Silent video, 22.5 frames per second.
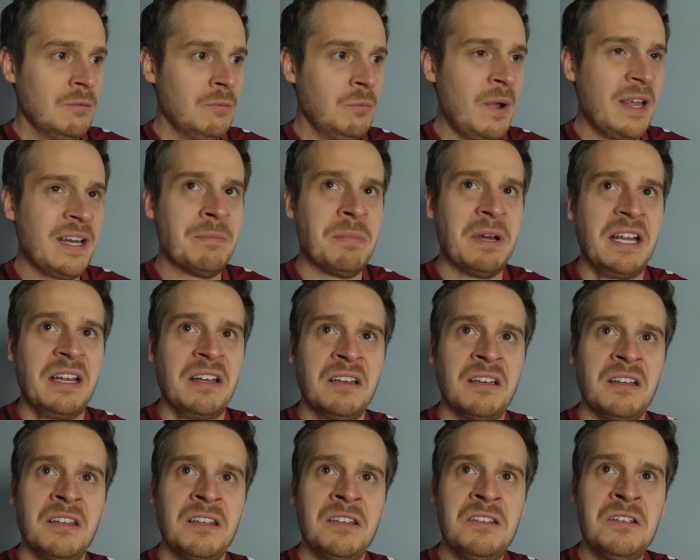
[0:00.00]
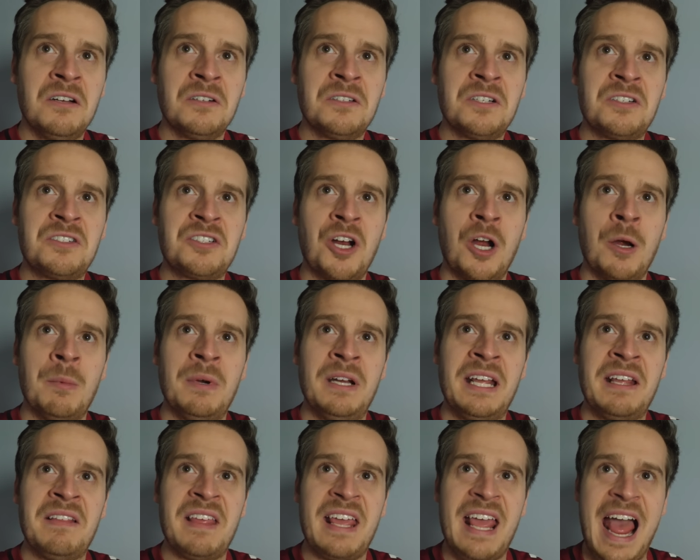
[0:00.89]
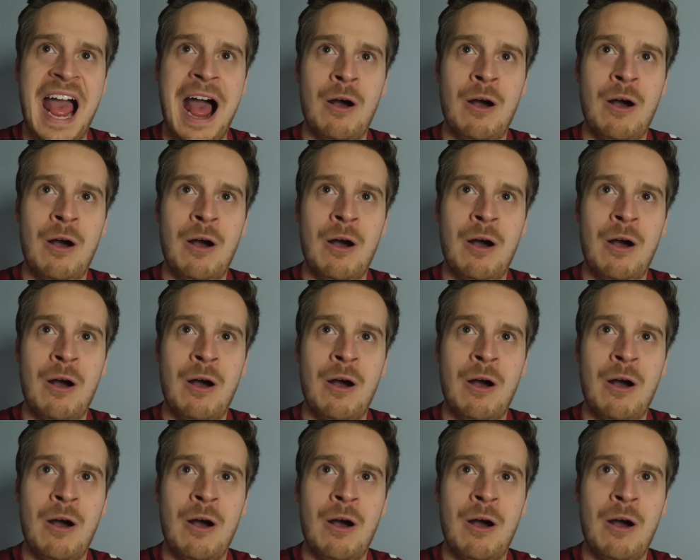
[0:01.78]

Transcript: Wait a minute. You're determining the